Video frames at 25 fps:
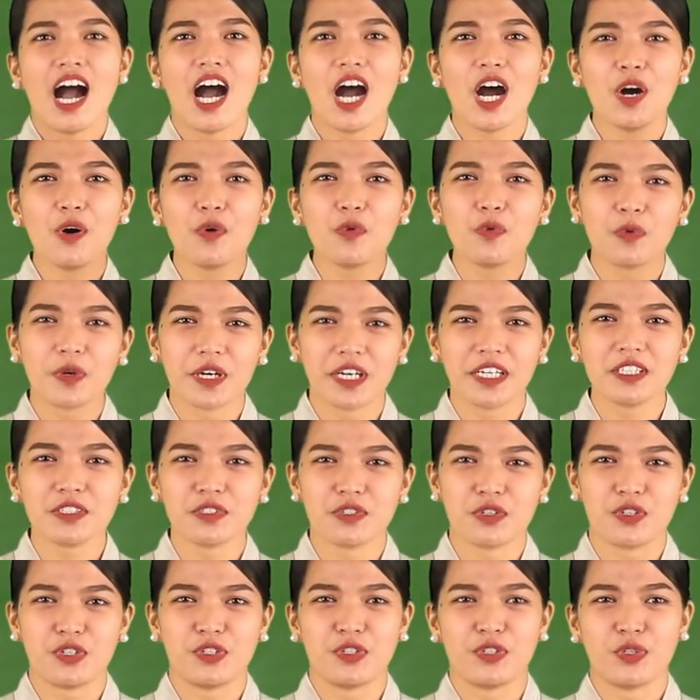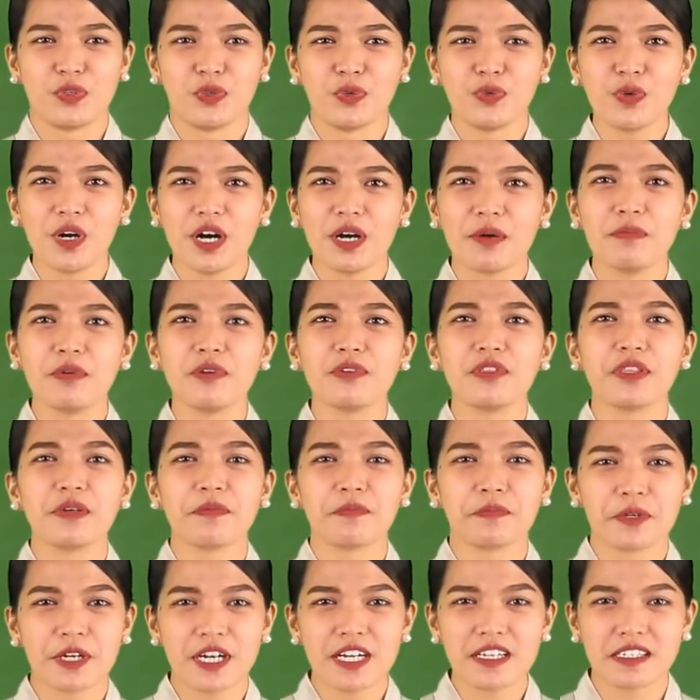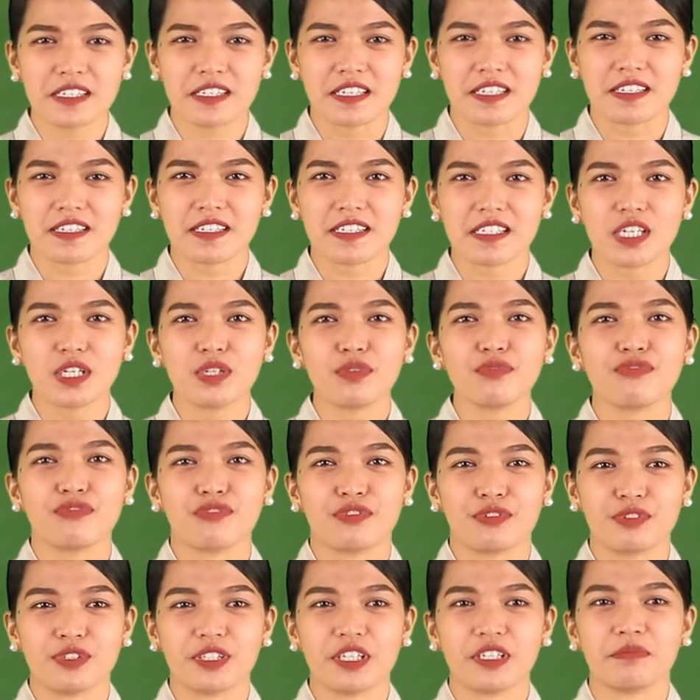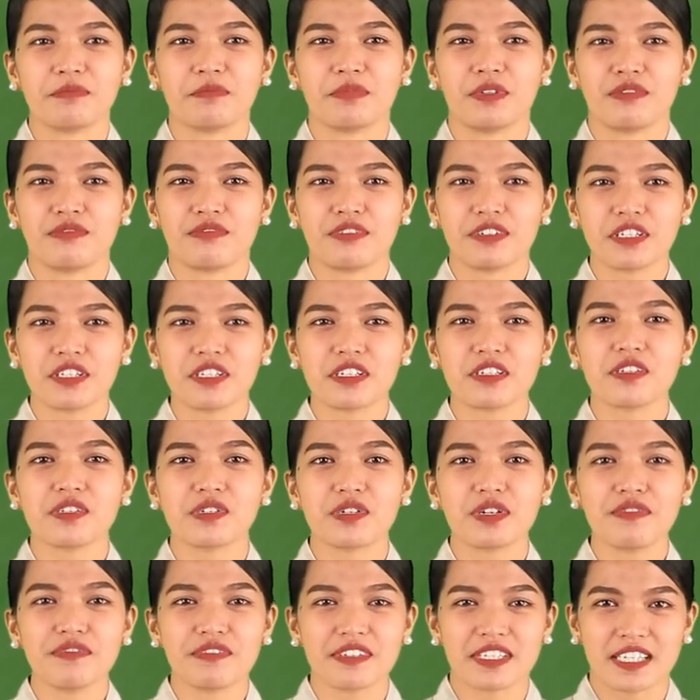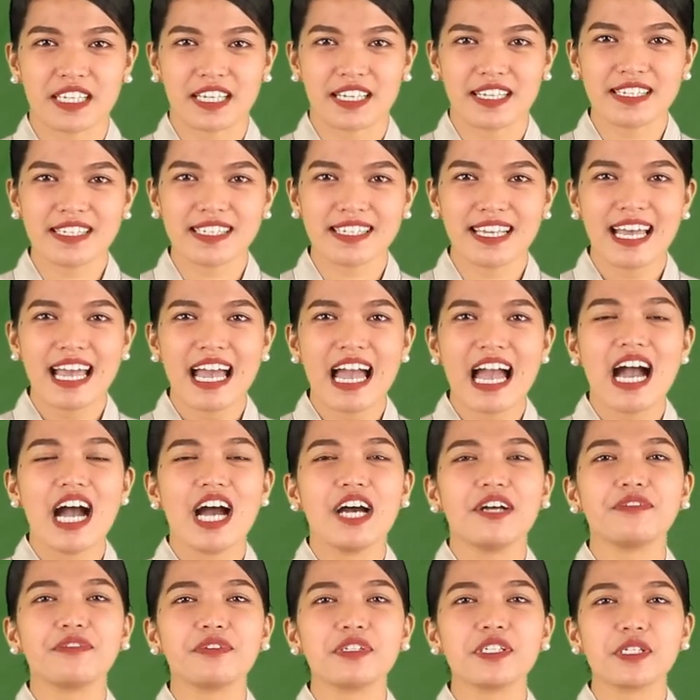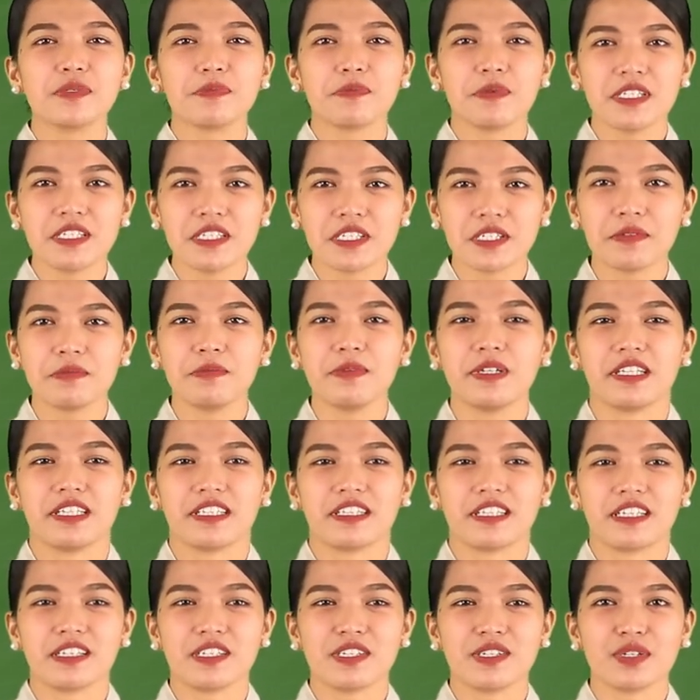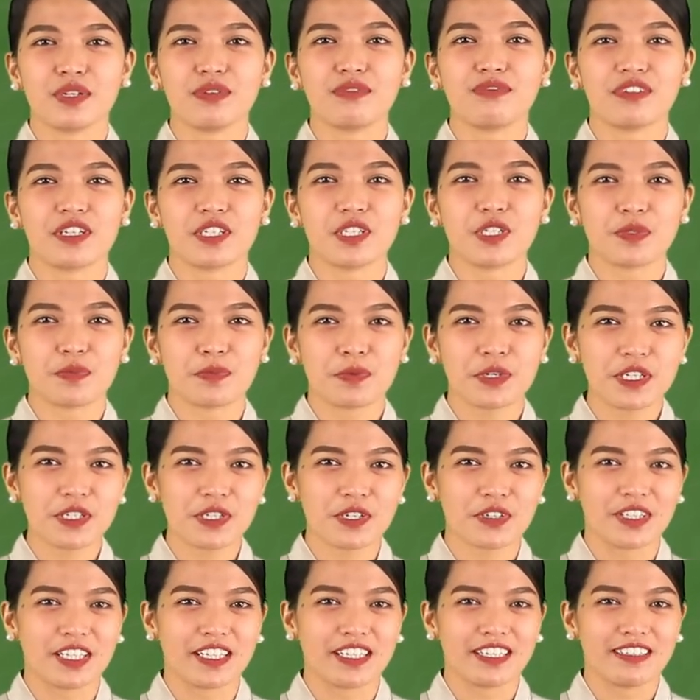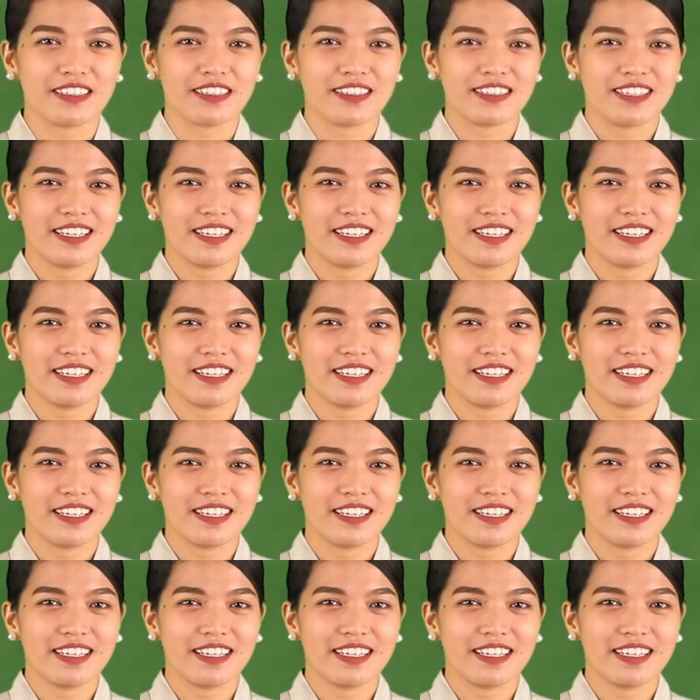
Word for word: How well do you know about the process in food and beverage services and responsibilities of its personnel?